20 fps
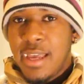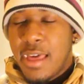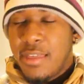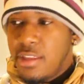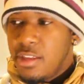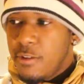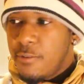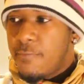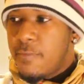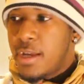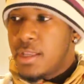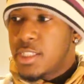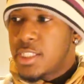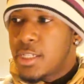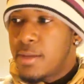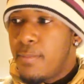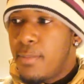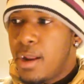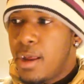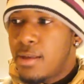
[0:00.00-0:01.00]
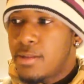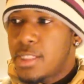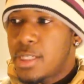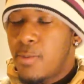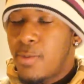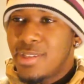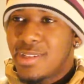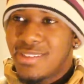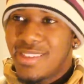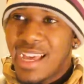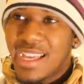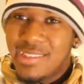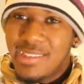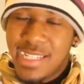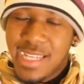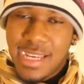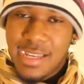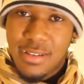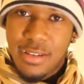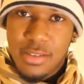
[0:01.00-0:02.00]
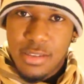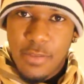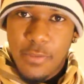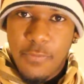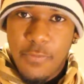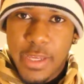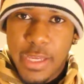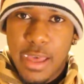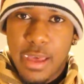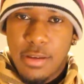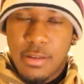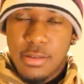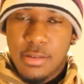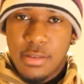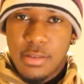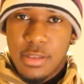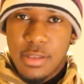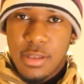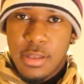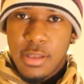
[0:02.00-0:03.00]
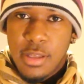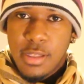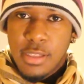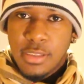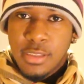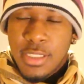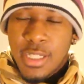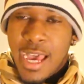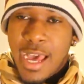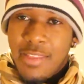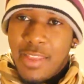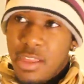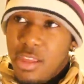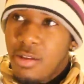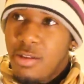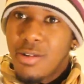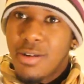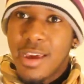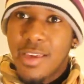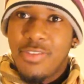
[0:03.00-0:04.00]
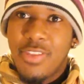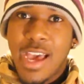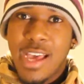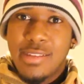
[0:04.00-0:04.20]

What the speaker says: and then you find someone else that went to that city and did something else. And then you look at that